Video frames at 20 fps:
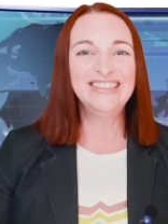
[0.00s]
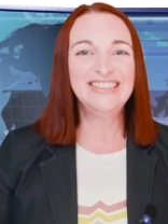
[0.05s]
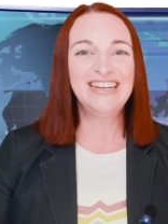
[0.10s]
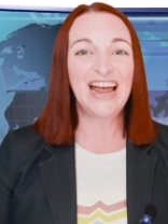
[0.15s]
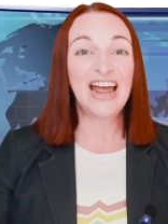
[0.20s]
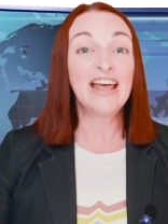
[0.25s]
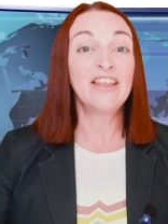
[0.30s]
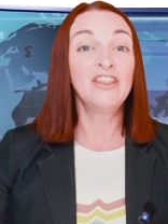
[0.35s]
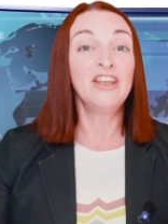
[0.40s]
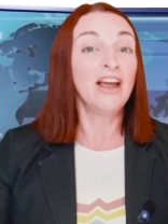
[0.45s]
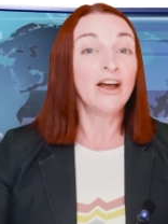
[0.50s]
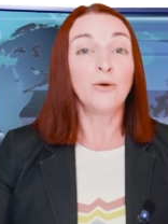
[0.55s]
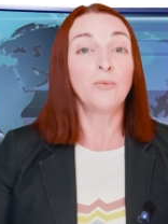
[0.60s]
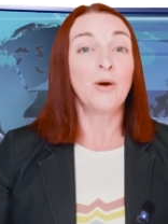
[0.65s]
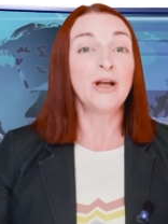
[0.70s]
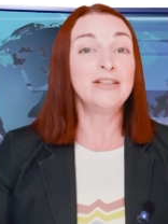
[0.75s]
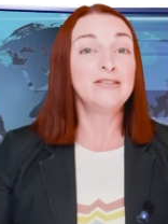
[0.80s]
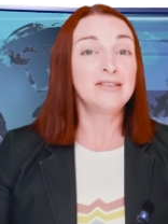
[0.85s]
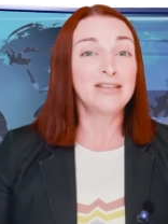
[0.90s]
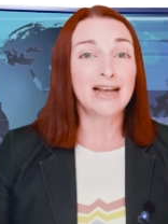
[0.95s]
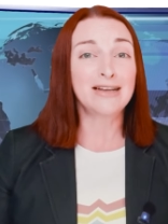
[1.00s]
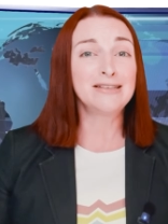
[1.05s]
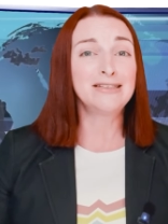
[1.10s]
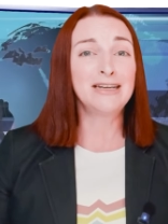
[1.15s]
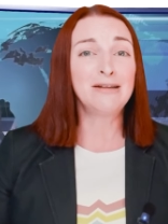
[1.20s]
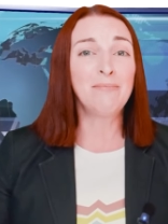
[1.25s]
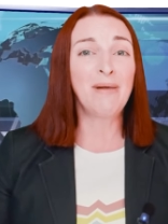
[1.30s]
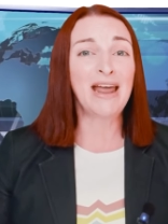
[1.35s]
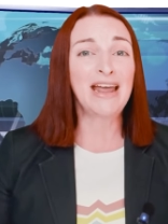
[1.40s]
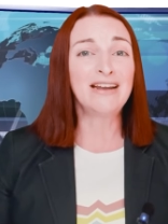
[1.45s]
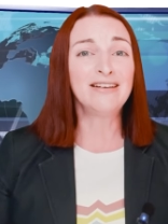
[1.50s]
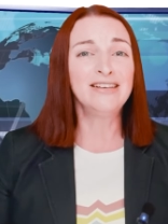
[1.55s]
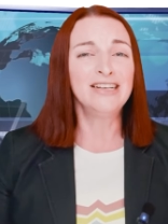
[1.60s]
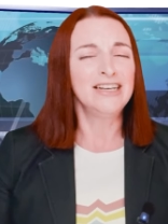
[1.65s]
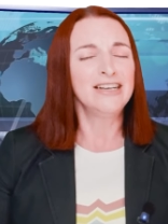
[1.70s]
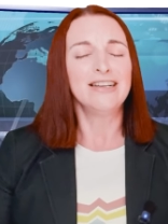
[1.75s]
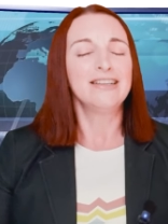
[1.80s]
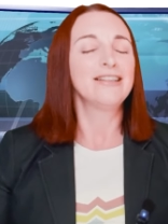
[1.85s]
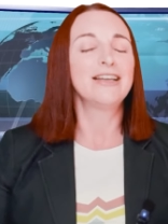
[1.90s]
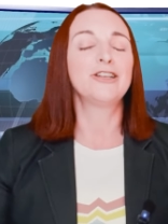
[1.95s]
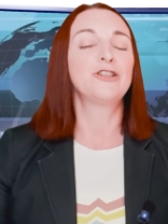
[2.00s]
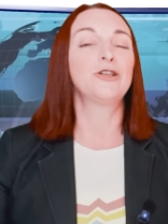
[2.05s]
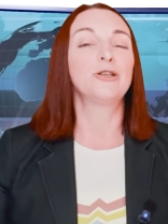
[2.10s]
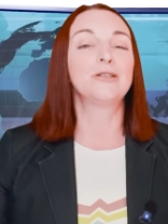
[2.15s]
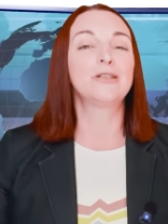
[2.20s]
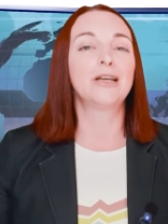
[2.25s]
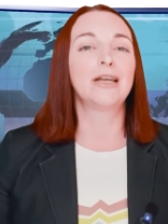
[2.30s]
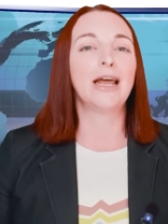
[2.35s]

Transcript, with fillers: And the unwed sexting ban? That's just to